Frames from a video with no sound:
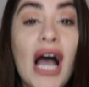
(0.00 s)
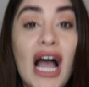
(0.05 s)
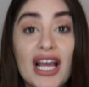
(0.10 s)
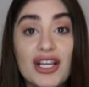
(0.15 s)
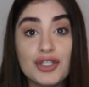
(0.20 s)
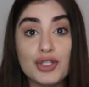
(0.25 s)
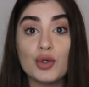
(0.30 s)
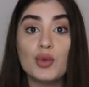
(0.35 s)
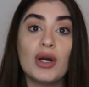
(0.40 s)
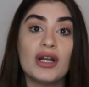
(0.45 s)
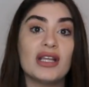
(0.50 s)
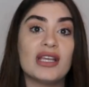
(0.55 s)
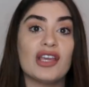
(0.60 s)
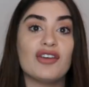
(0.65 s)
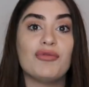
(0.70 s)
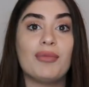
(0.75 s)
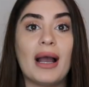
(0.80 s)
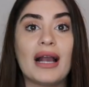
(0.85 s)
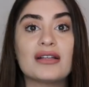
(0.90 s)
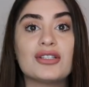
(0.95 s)
I do want to
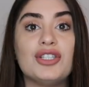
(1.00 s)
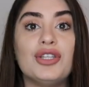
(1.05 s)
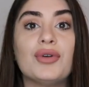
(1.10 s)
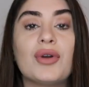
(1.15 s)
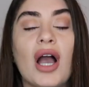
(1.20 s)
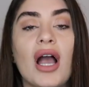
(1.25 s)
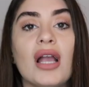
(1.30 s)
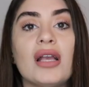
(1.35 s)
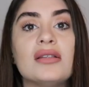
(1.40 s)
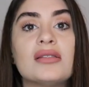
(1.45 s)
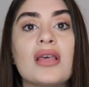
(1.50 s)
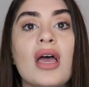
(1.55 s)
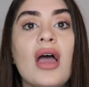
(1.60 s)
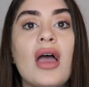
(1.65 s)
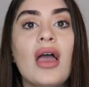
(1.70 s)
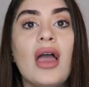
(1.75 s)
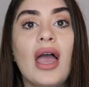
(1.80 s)
give back to you guys